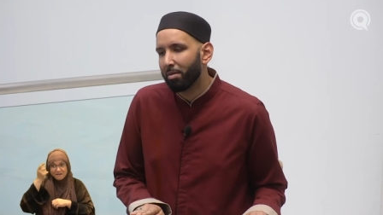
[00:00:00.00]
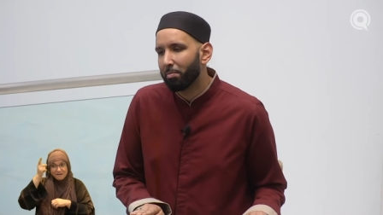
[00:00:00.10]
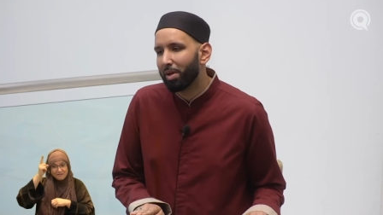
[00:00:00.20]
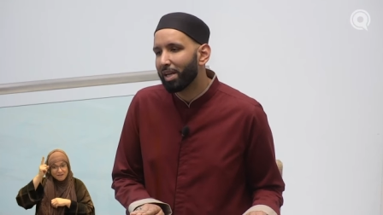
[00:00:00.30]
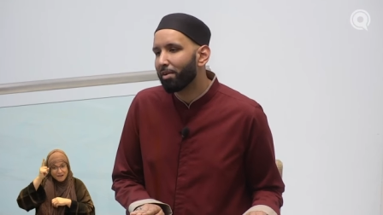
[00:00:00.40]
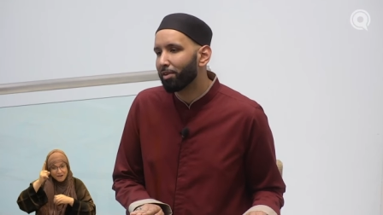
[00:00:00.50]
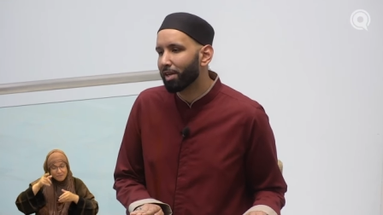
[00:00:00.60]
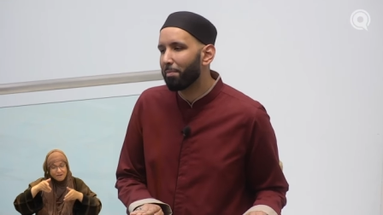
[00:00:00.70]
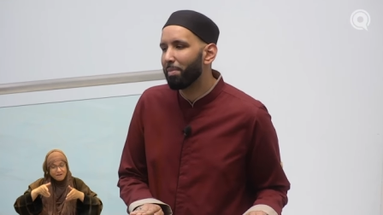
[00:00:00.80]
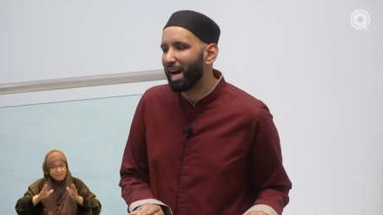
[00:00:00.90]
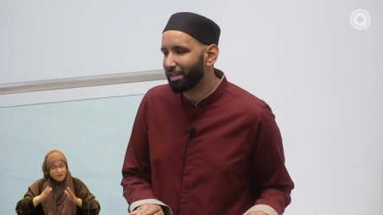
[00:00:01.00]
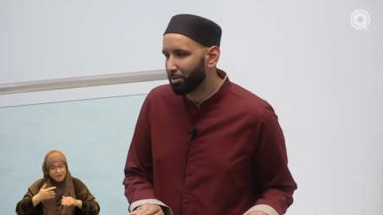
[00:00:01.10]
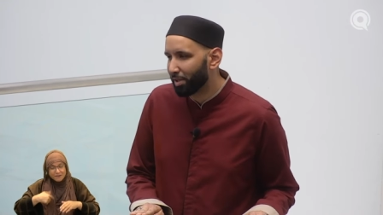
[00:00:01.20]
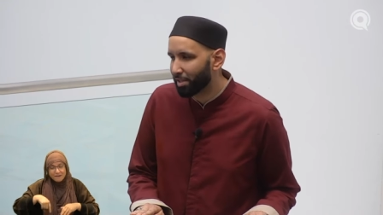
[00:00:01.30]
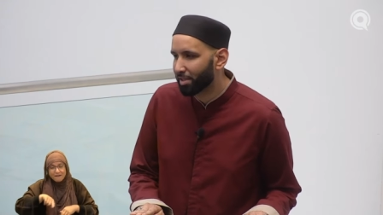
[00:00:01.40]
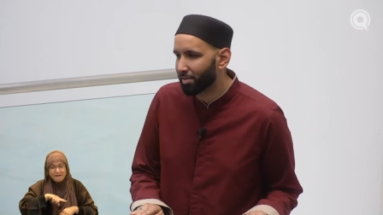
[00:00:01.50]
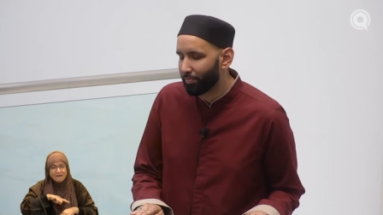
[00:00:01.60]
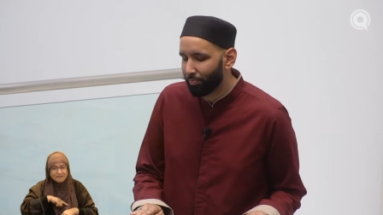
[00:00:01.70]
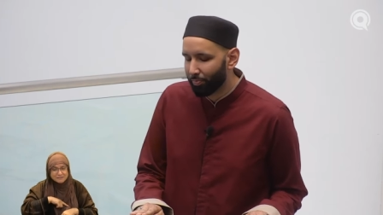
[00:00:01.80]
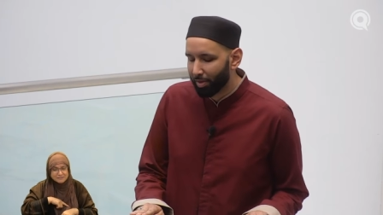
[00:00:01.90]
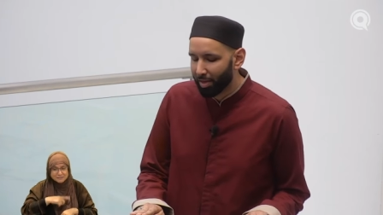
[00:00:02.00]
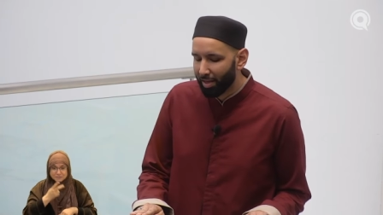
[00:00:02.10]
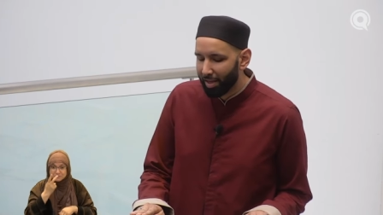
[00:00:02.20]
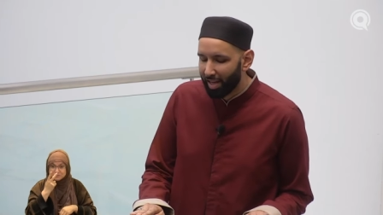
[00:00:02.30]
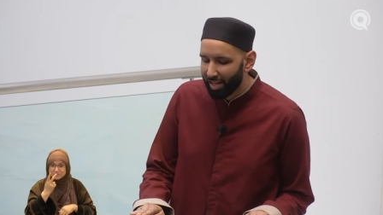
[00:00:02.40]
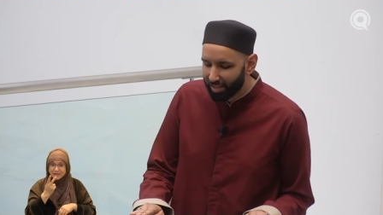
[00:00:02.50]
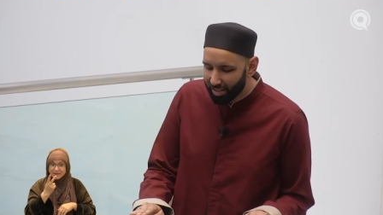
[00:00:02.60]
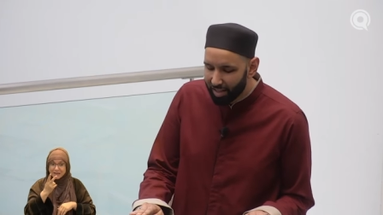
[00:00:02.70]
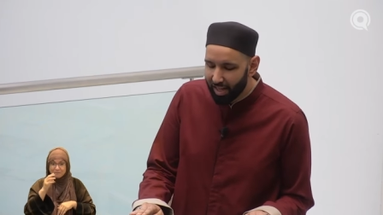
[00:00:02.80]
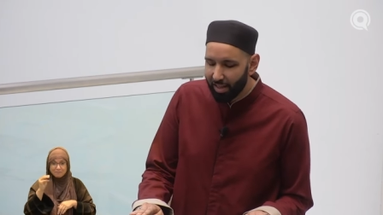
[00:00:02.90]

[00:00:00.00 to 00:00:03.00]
may never come back to us. And it's a day